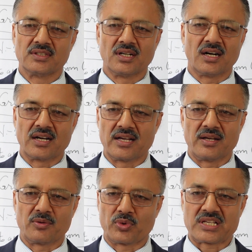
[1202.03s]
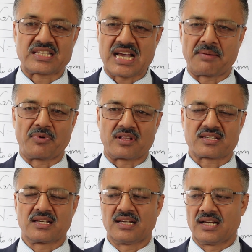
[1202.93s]
with
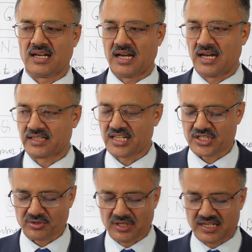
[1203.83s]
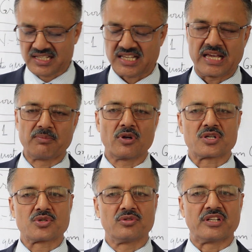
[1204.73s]
examples. And the student is able
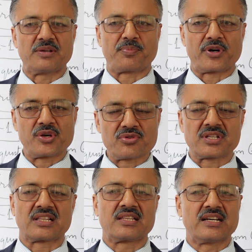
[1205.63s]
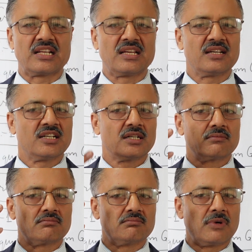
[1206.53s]
to reproduce the theory
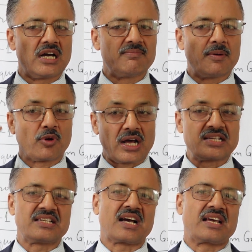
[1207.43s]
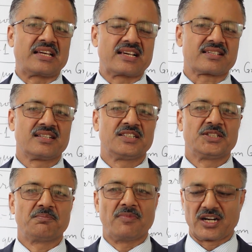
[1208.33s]
by memorizing, I guess.
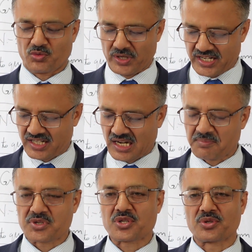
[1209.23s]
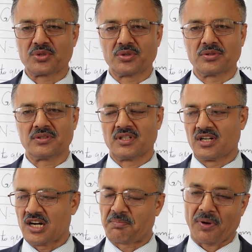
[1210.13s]
But when it comes to
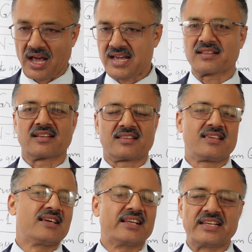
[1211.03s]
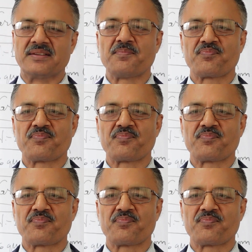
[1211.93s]
applying the theory